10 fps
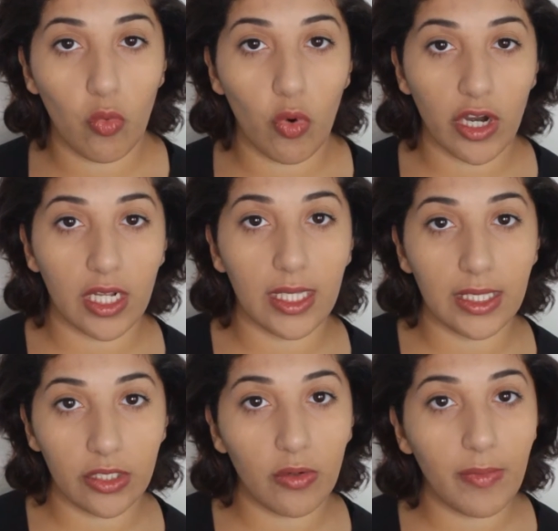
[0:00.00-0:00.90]
Work
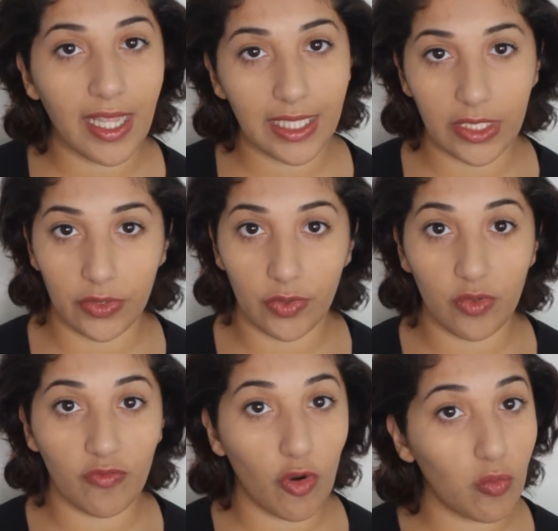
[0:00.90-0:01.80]
little by little.
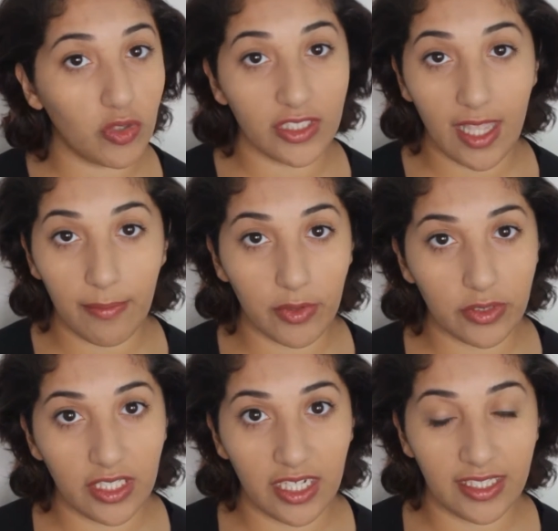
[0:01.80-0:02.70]
Rome was not
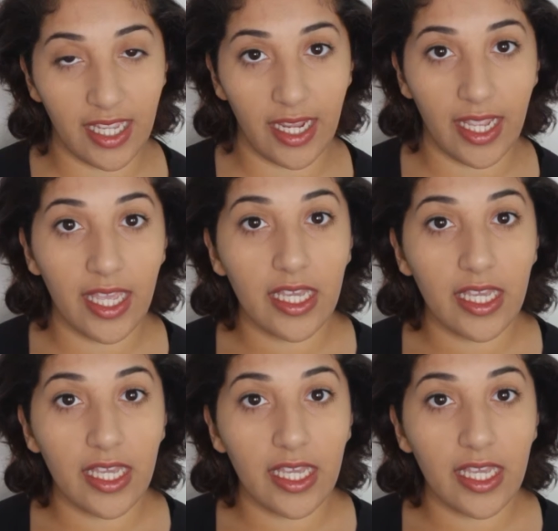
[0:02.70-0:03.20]
built in a day.